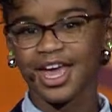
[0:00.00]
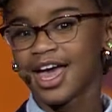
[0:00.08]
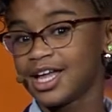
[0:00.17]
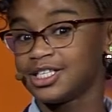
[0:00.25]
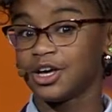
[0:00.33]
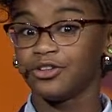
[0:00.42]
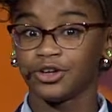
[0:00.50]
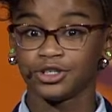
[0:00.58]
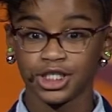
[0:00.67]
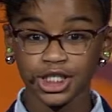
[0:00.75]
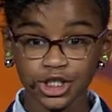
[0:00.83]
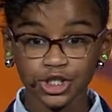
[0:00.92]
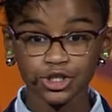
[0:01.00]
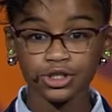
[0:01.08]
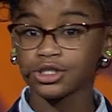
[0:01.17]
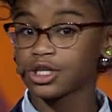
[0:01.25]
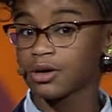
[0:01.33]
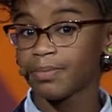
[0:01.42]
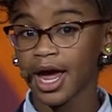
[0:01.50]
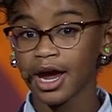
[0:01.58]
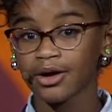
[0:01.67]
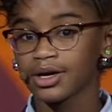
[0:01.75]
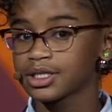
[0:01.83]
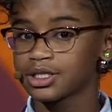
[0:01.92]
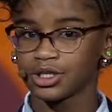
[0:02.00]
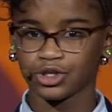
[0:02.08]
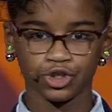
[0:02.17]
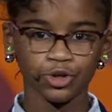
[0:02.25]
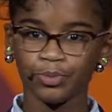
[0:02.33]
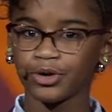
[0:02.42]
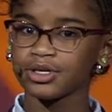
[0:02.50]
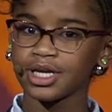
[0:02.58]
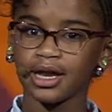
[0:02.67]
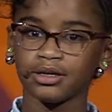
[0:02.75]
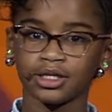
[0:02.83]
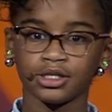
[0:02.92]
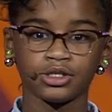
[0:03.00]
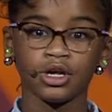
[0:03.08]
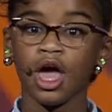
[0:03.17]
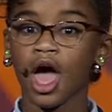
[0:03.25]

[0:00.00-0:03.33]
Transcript: and tell their teachers, their parents, their superintendents,